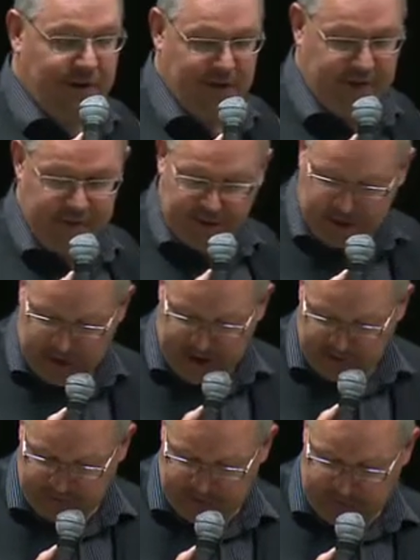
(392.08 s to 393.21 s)
in this
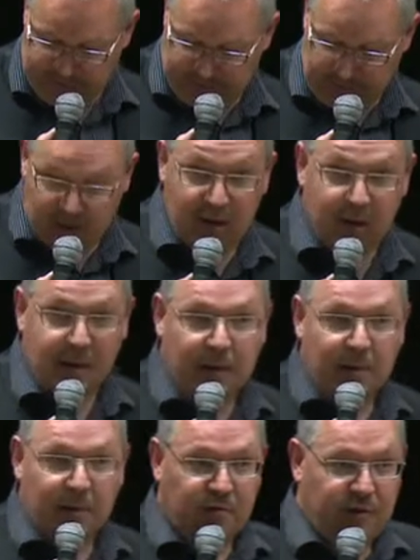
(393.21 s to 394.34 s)
situation.
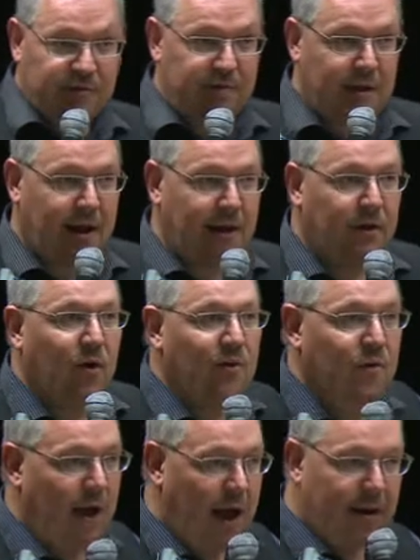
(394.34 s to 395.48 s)
But Christian and
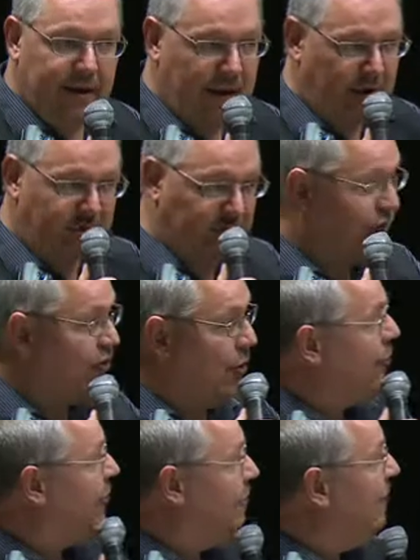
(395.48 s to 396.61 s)
also Hutt have
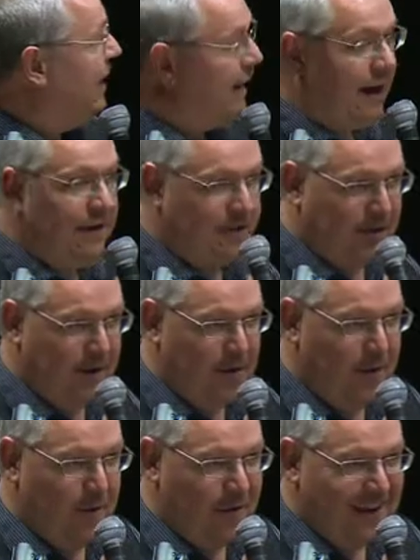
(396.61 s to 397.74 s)
shown decades
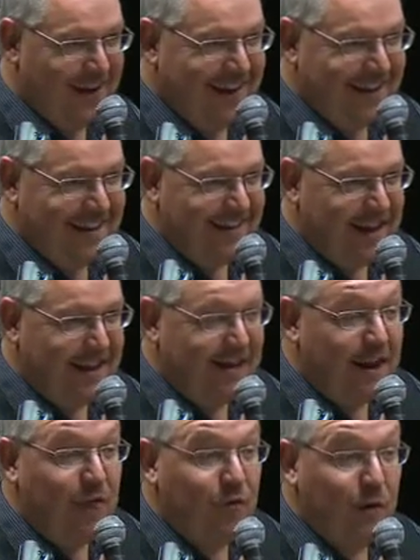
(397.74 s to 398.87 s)
ago that
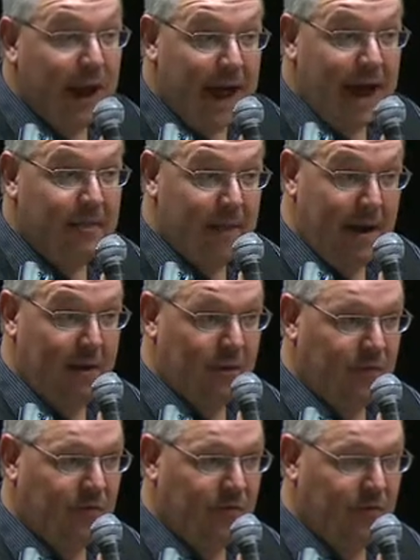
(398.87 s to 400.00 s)
if you add
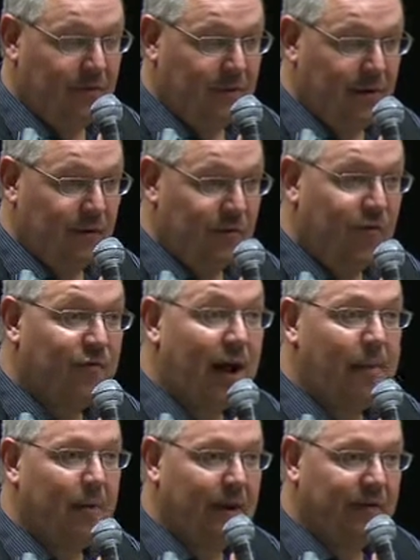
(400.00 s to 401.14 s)
mannose to
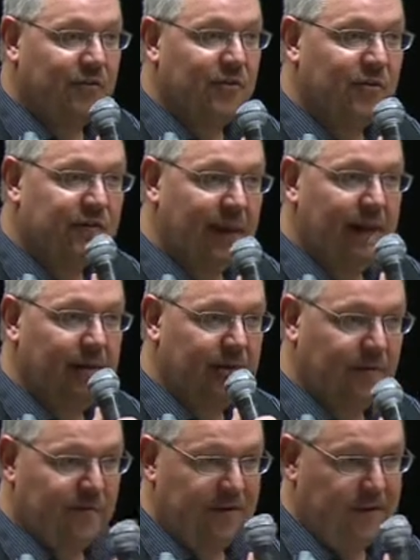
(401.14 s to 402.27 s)
fibroblasts, to cells
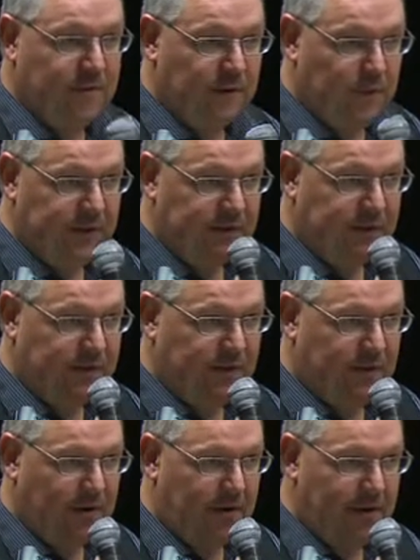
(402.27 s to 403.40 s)
of children with this
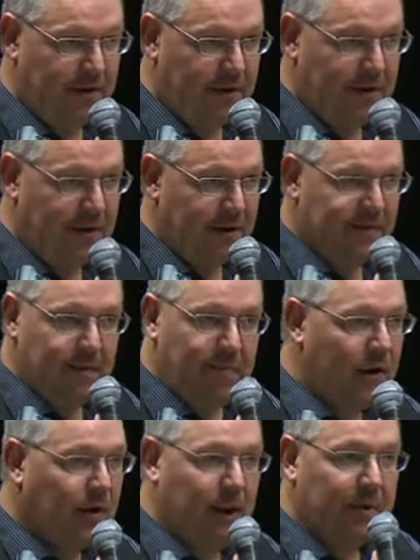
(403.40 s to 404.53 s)
disorder, the
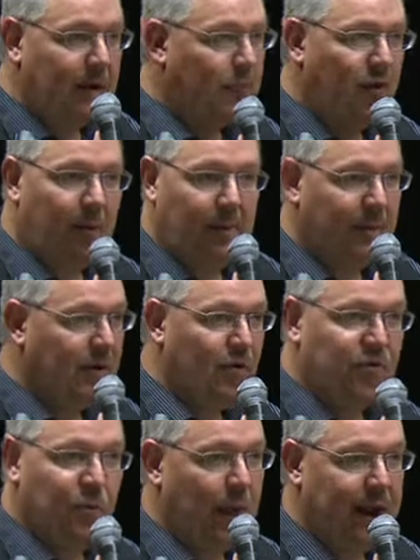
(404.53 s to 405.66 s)
biochemical problem
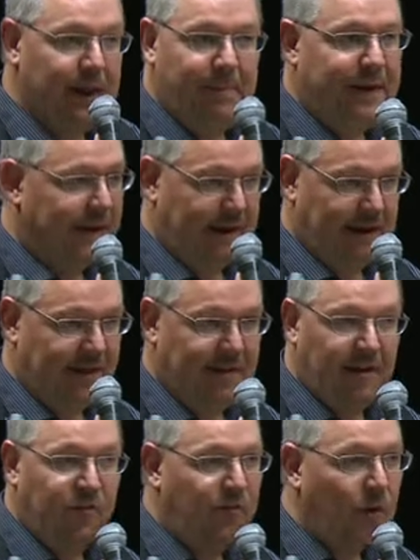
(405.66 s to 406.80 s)
goes away immediately.
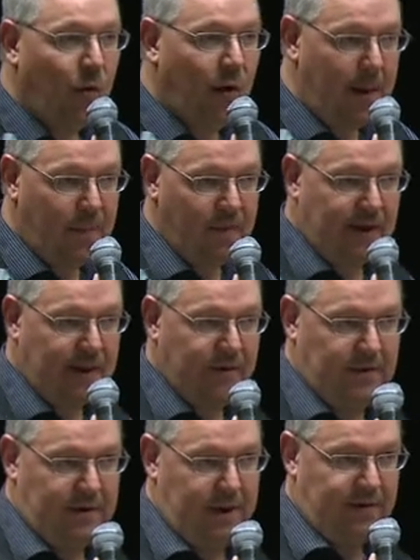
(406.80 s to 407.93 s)
There's no
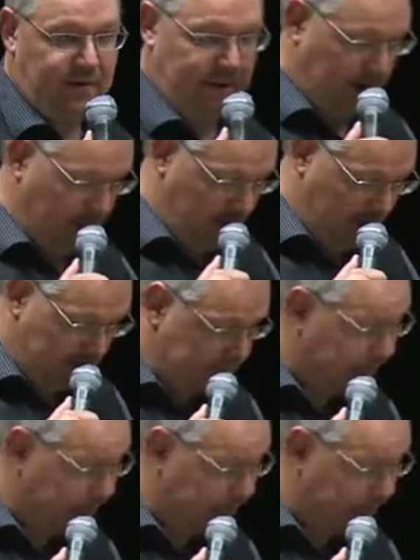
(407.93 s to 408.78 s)
hypoglycosylation anymore.